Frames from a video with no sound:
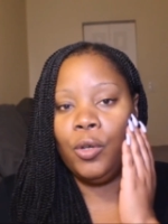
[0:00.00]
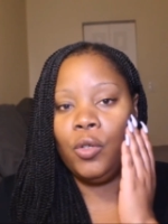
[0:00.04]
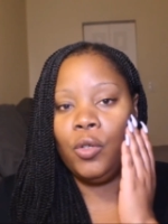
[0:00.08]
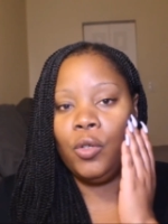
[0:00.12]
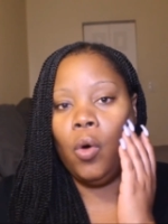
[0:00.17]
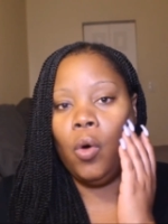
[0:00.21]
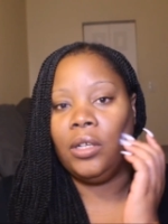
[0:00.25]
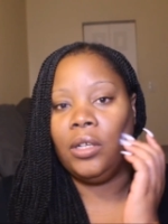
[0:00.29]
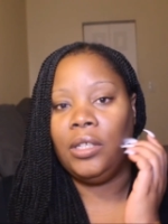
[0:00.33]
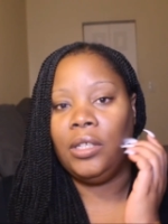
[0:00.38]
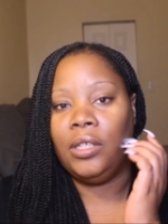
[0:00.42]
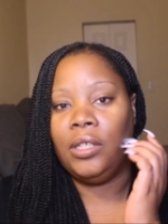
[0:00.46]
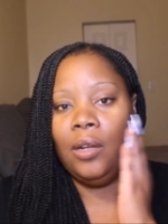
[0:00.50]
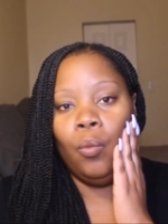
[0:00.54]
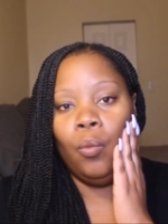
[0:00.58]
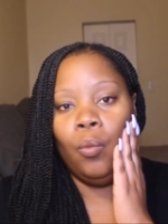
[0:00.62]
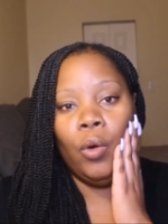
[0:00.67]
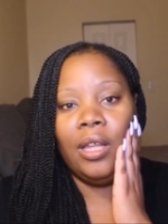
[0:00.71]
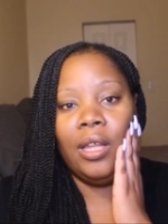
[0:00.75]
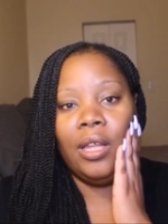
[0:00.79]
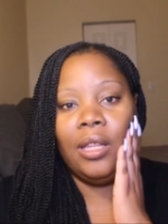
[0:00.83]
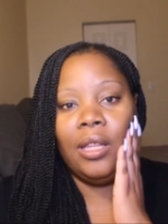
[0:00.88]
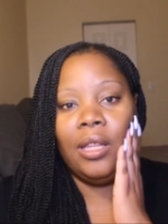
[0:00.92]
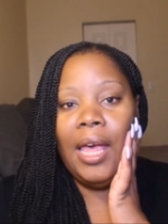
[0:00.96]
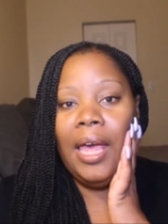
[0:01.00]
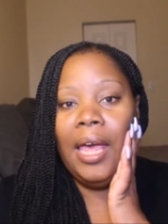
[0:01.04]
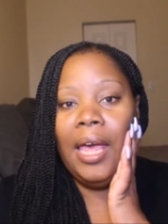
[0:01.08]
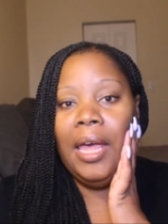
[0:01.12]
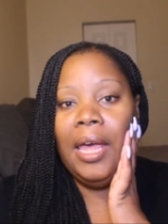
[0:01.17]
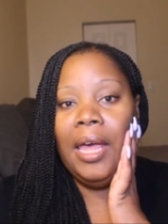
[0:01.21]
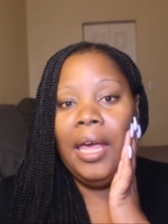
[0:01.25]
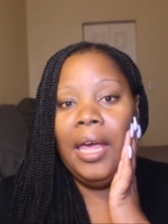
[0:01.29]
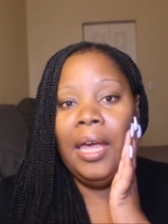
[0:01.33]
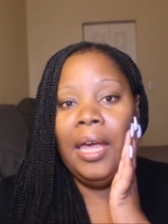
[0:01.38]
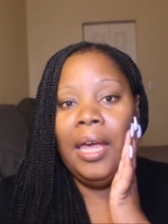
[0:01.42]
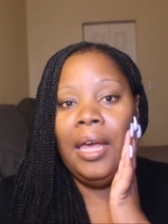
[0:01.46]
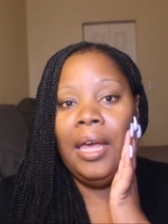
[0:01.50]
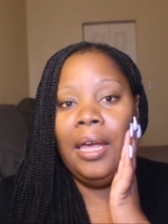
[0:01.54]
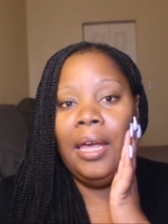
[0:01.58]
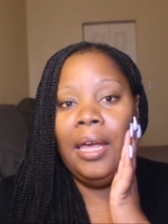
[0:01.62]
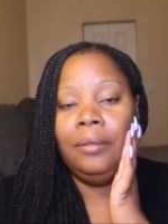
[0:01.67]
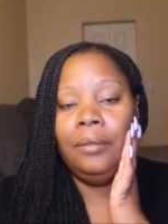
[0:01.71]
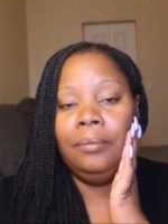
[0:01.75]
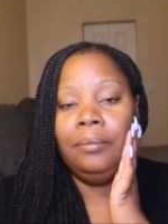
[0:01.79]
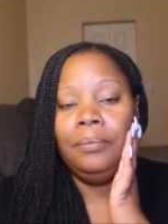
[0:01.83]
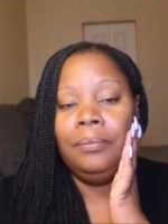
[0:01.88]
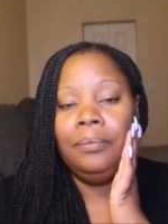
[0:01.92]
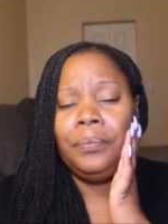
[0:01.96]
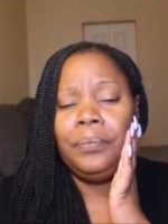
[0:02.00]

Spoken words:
walked in with a